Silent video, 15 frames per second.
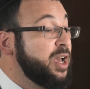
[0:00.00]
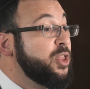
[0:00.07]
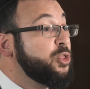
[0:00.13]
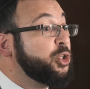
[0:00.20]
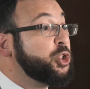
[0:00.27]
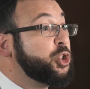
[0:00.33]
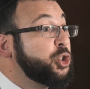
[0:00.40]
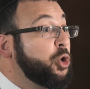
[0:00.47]

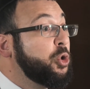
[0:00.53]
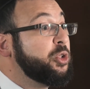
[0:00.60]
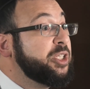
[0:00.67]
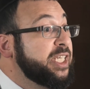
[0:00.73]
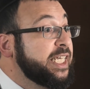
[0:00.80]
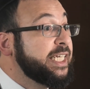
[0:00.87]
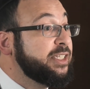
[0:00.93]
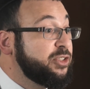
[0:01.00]
The shul
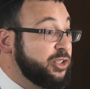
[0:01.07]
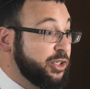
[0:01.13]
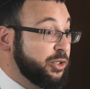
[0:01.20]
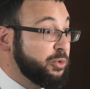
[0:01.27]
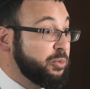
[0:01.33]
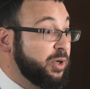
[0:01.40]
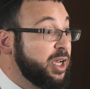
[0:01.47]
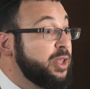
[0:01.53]
needs
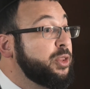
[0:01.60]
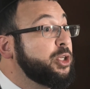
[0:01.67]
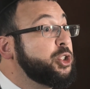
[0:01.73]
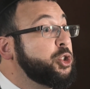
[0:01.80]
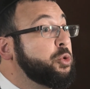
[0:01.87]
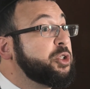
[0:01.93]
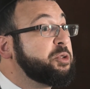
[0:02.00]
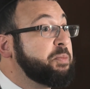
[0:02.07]
you. The
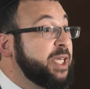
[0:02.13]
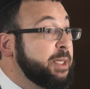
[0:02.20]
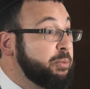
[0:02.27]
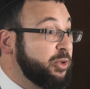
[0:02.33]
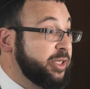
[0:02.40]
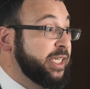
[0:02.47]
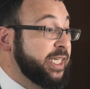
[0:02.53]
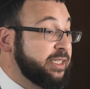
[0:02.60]
Jewish
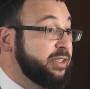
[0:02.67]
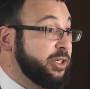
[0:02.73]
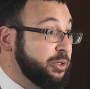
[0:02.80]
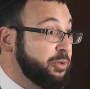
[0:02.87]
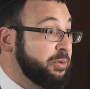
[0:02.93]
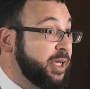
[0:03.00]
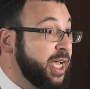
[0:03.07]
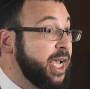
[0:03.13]
people need
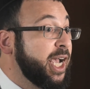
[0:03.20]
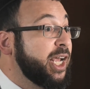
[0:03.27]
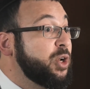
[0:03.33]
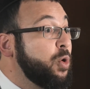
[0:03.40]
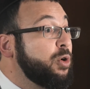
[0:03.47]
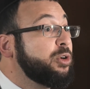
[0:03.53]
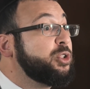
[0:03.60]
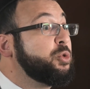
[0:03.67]
you. In
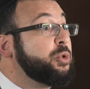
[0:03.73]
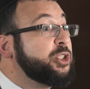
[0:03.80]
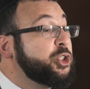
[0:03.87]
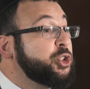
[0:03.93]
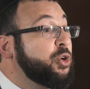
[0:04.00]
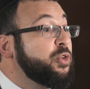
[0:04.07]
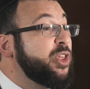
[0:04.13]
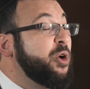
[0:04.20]
order to
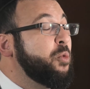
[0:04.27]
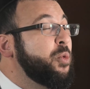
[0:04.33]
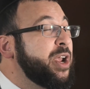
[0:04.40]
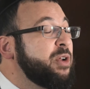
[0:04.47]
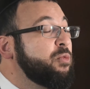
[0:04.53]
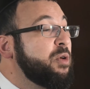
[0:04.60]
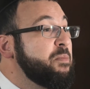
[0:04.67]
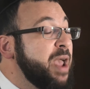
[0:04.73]
ensure that
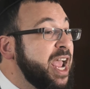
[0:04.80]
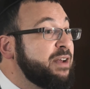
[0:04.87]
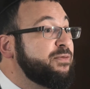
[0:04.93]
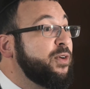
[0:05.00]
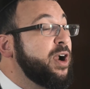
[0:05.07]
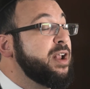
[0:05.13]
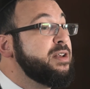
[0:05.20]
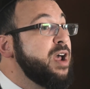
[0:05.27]
we remain
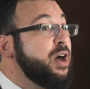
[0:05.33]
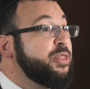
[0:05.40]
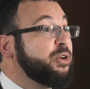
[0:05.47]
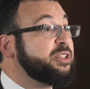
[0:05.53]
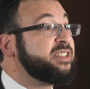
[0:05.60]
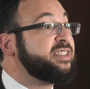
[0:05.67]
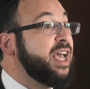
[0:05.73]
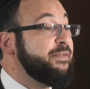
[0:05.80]
for
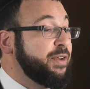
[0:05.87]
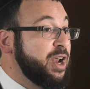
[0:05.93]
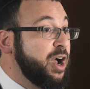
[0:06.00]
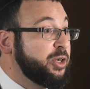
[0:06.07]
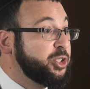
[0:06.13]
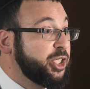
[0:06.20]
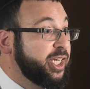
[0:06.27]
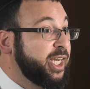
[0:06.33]
another
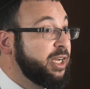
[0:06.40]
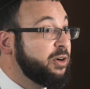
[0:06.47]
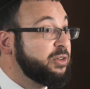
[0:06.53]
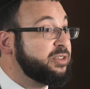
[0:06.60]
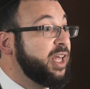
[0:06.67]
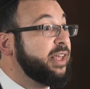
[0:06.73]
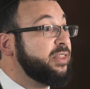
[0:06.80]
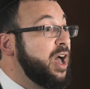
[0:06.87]
700
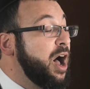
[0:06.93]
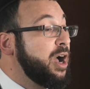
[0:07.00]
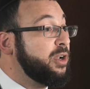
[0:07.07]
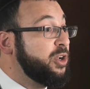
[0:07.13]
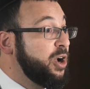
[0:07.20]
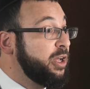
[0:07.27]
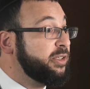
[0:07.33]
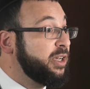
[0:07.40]
years like the
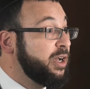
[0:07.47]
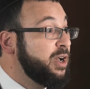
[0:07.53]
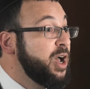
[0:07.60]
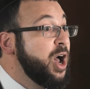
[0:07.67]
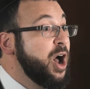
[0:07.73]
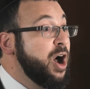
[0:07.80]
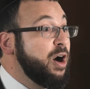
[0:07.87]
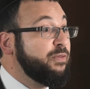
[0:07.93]
Haggadah
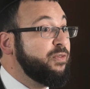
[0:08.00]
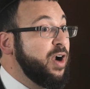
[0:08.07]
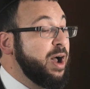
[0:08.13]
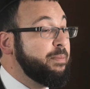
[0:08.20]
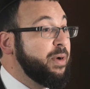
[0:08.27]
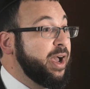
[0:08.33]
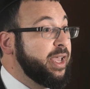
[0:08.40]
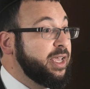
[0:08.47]
of
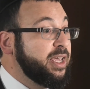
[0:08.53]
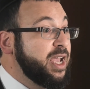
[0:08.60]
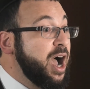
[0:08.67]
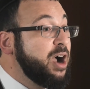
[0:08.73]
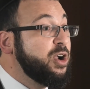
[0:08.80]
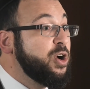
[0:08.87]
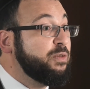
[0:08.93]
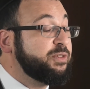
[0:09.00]
Rabbi
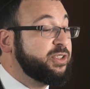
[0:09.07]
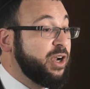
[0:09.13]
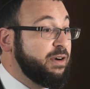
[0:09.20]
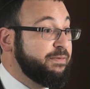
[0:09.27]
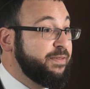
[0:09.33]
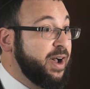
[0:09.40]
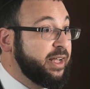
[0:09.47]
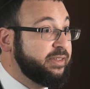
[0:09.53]
Yaakov
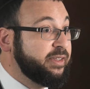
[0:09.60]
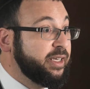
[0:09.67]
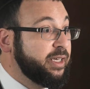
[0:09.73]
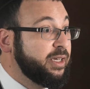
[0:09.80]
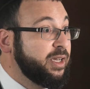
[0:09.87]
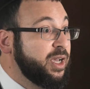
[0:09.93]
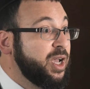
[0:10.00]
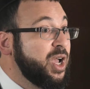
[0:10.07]

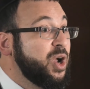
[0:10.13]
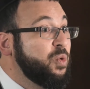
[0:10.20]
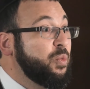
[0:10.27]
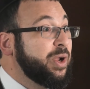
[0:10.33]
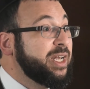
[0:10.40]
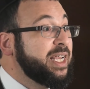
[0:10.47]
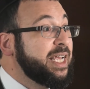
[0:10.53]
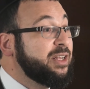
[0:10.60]
Tzarfati,
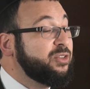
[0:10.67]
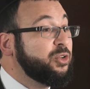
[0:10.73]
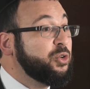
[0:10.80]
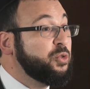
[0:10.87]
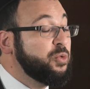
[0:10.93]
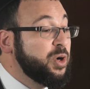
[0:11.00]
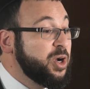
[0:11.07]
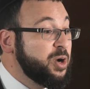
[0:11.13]
we need
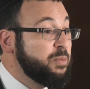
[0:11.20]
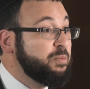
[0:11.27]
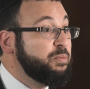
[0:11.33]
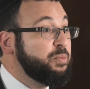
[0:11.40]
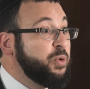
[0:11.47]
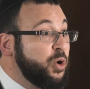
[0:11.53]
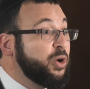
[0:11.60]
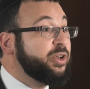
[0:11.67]
to
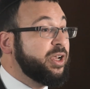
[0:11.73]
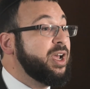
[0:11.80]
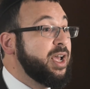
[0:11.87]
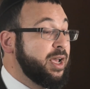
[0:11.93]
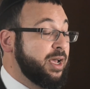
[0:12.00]
put